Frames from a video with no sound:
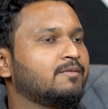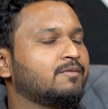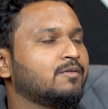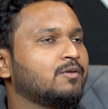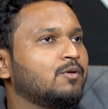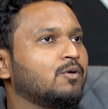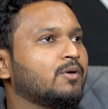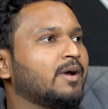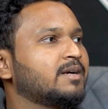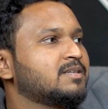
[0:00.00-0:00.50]
if
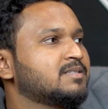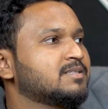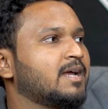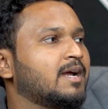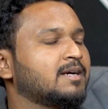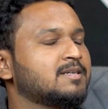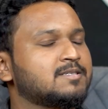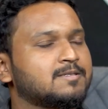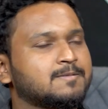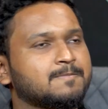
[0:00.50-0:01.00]
you look at
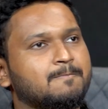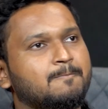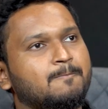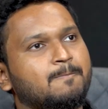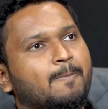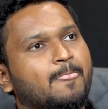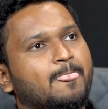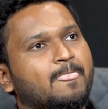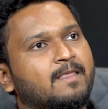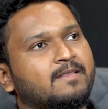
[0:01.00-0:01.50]
stats,
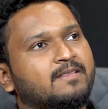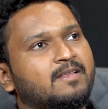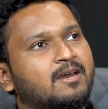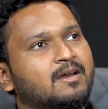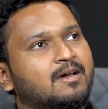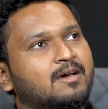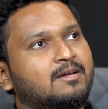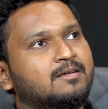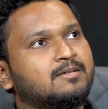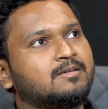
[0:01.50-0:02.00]
there
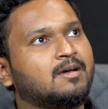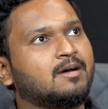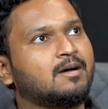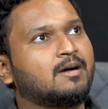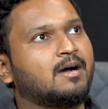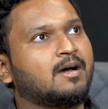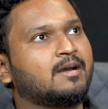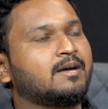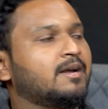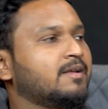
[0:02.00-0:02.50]
are
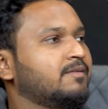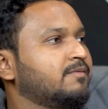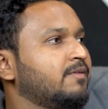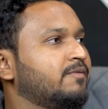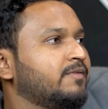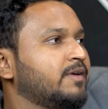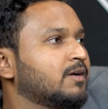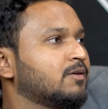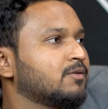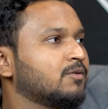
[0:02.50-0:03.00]

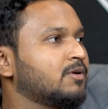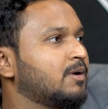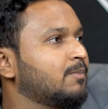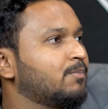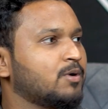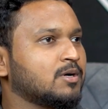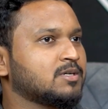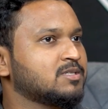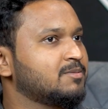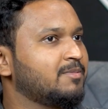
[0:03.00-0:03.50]
150 crore
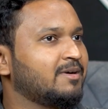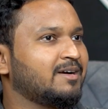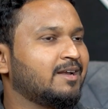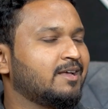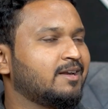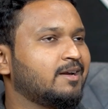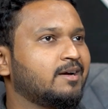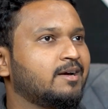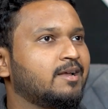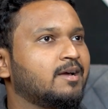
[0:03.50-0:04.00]

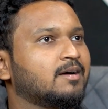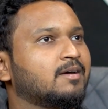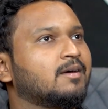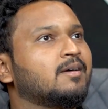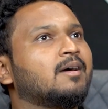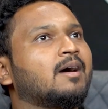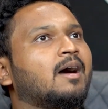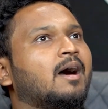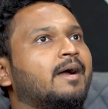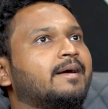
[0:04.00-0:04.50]
approximately in India,
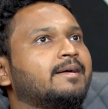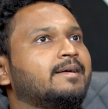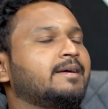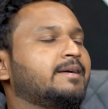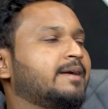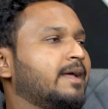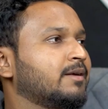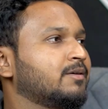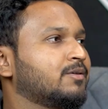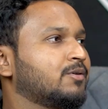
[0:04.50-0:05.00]
hardly
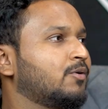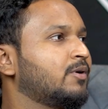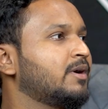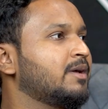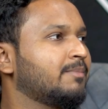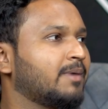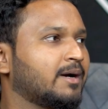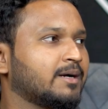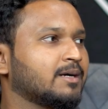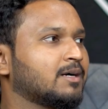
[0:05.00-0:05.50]
10 crore
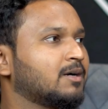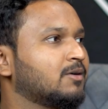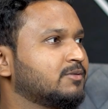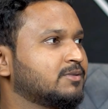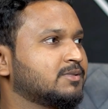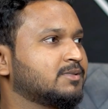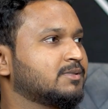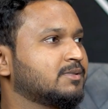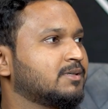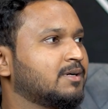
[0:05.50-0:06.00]
demat
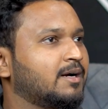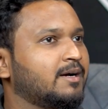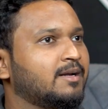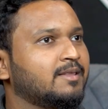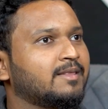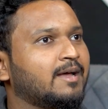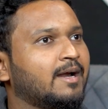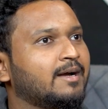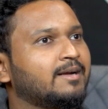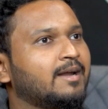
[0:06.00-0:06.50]
accounts. And
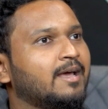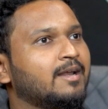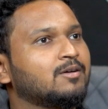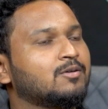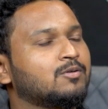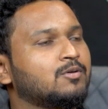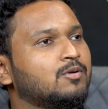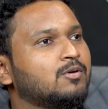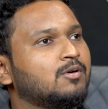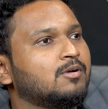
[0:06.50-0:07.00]
in that 10
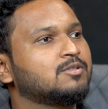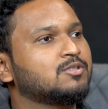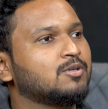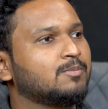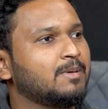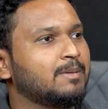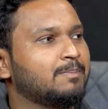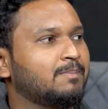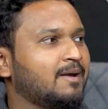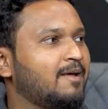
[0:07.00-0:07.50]
crore also,
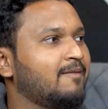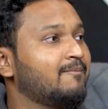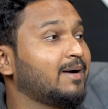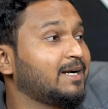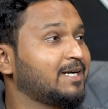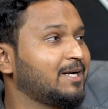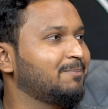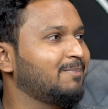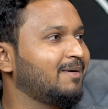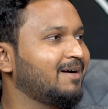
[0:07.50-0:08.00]
people have
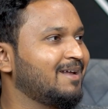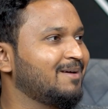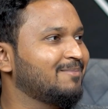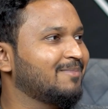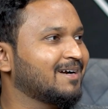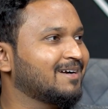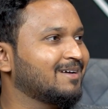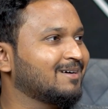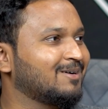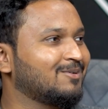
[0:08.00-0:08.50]
multiple
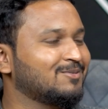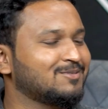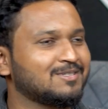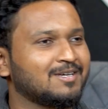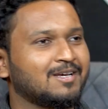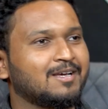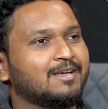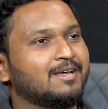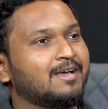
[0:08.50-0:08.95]
demat accounts.